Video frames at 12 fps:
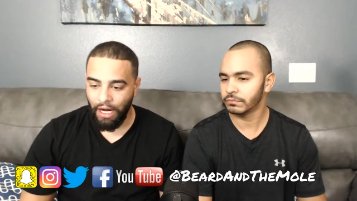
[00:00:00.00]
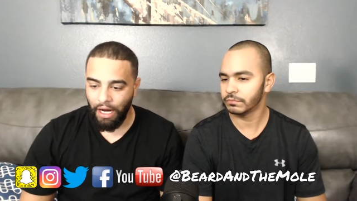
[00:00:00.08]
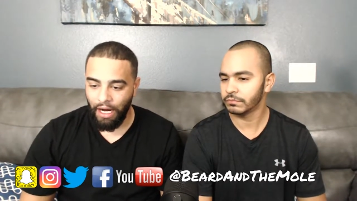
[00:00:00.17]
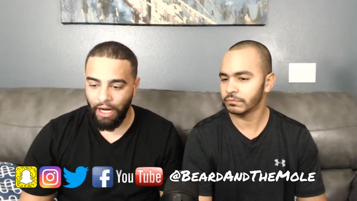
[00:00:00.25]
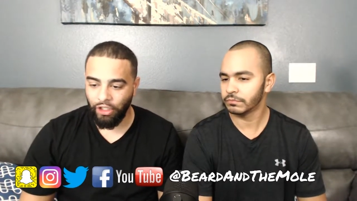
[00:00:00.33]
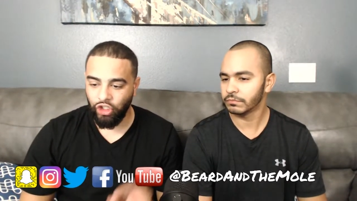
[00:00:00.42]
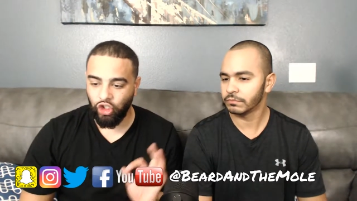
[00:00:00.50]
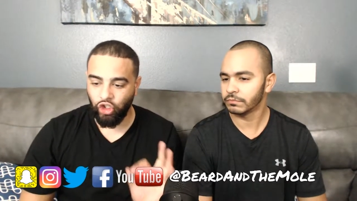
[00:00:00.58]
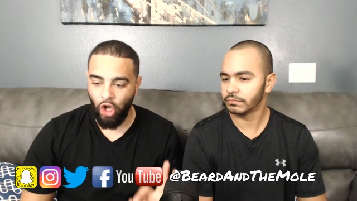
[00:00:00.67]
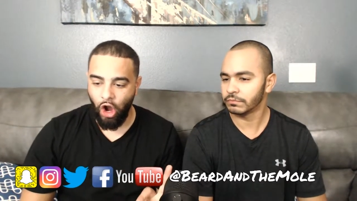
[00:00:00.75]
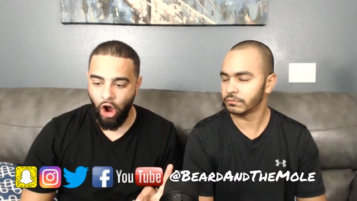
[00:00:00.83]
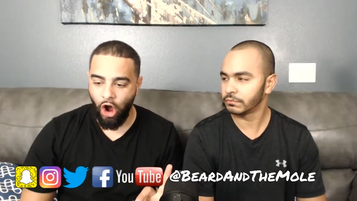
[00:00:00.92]
Speaker 1: uh,
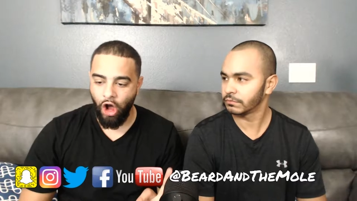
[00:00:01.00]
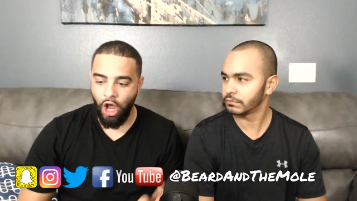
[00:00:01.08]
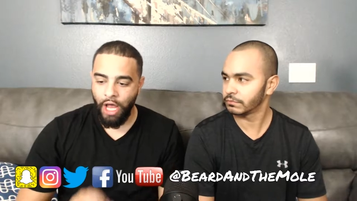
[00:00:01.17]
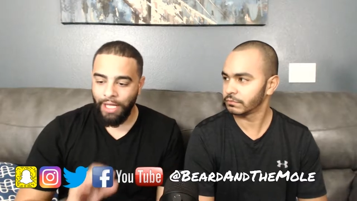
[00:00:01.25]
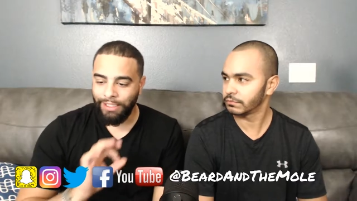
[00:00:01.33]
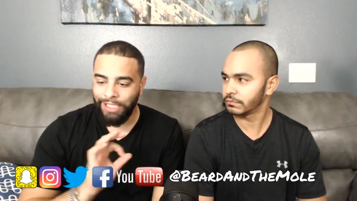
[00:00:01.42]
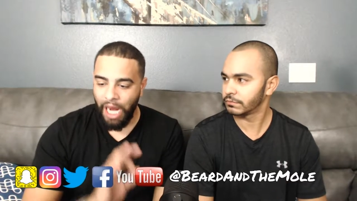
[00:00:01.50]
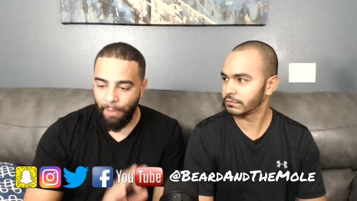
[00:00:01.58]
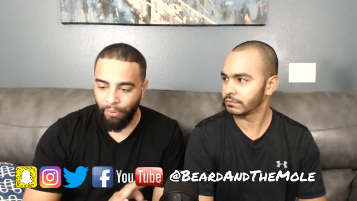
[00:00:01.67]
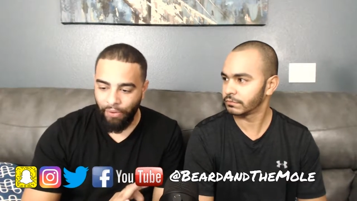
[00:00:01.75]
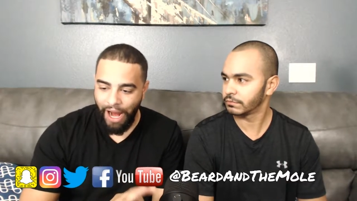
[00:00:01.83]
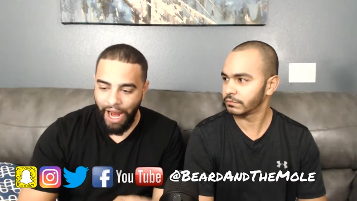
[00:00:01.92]
stall,
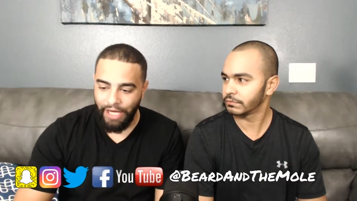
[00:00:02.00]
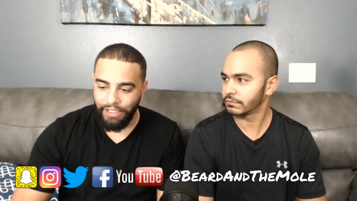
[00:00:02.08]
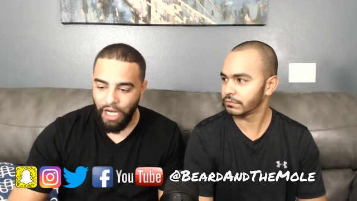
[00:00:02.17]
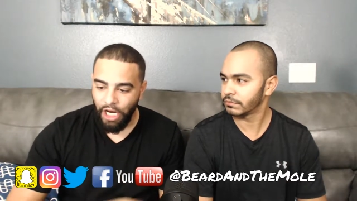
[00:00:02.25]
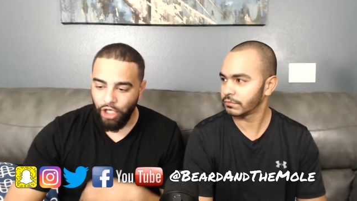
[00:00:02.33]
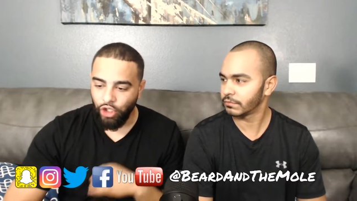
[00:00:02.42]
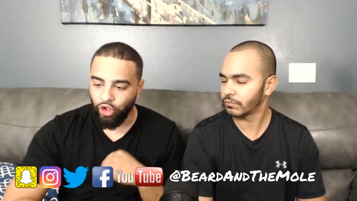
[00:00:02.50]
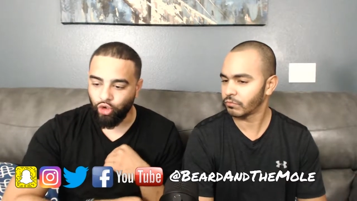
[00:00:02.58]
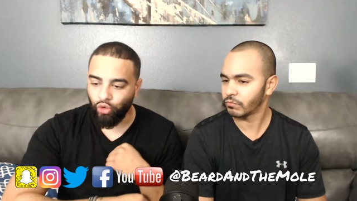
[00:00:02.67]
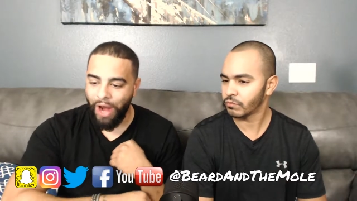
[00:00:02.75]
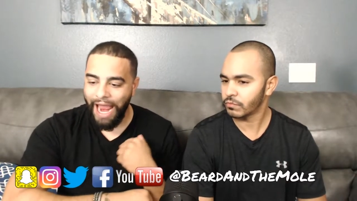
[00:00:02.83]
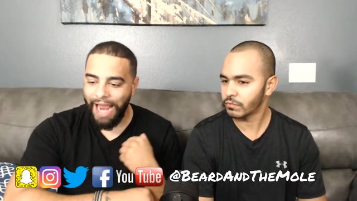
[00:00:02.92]
temporize,
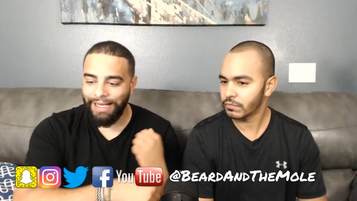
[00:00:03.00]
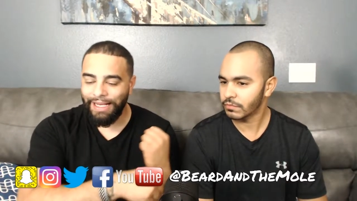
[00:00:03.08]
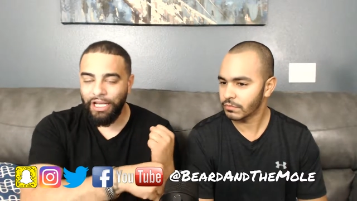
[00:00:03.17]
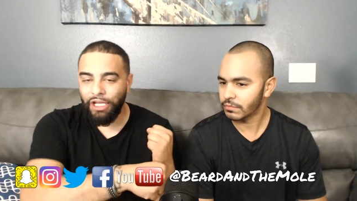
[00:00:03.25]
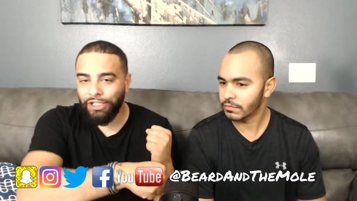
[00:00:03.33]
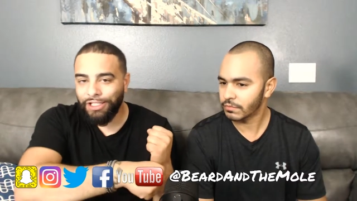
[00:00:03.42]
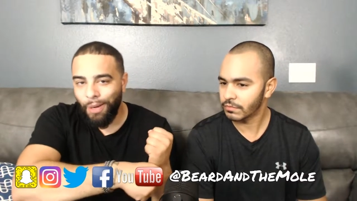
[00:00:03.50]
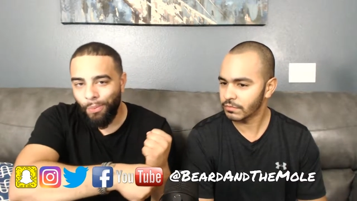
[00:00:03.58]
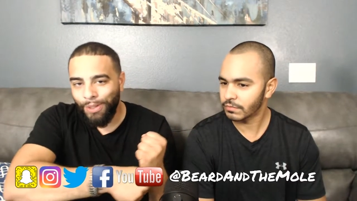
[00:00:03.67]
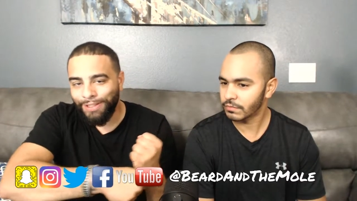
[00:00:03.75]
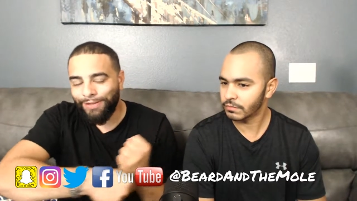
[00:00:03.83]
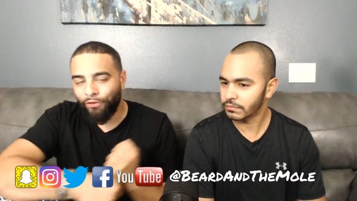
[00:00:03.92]
drag
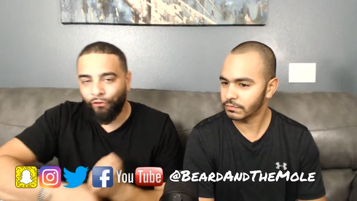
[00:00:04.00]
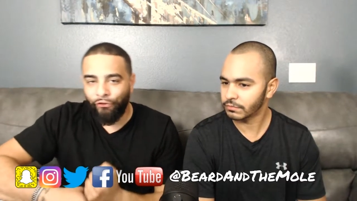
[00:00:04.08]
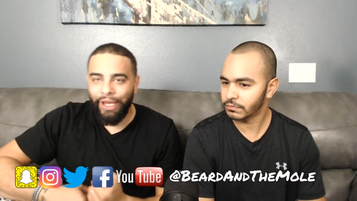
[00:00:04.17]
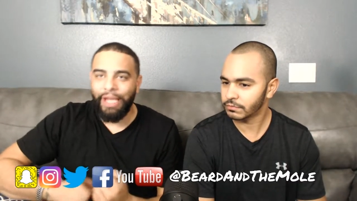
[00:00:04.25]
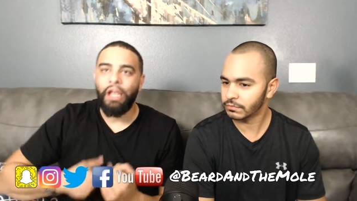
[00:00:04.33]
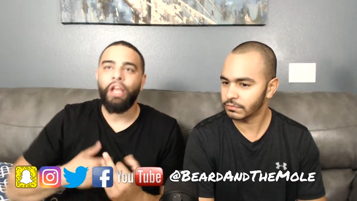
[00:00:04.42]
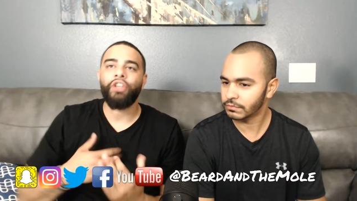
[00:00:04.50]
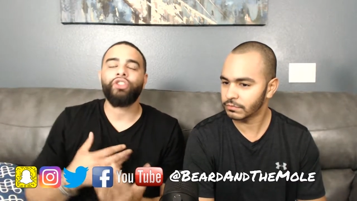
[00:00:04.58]
someone's feet.